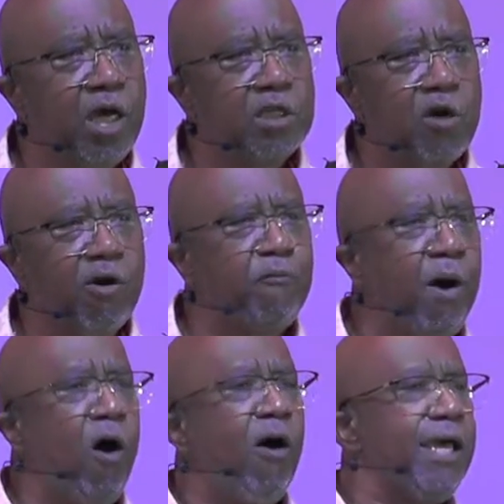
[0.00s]
So if
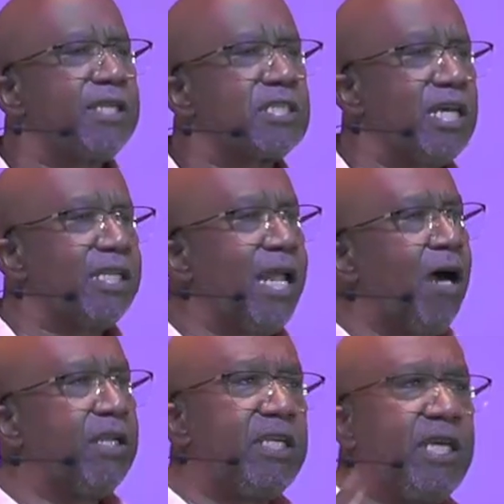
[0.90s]
Paul had a sat
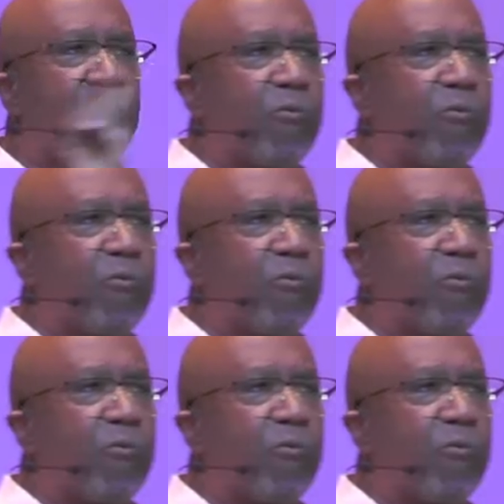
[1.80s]
down and did a